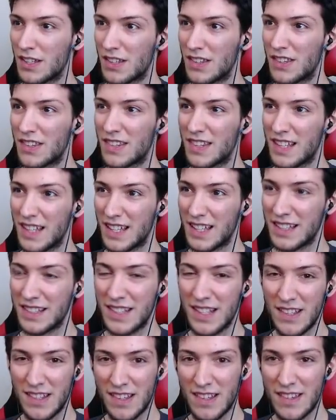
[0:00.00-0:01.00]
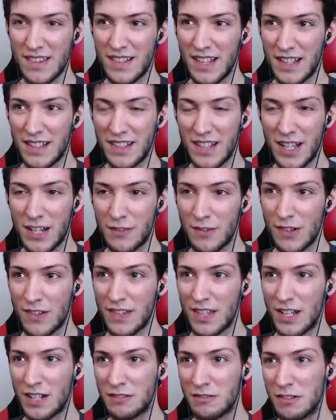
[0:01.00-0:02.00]
You see, this is Night
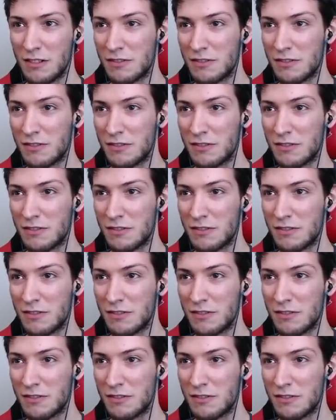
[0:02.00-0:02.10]
Harvester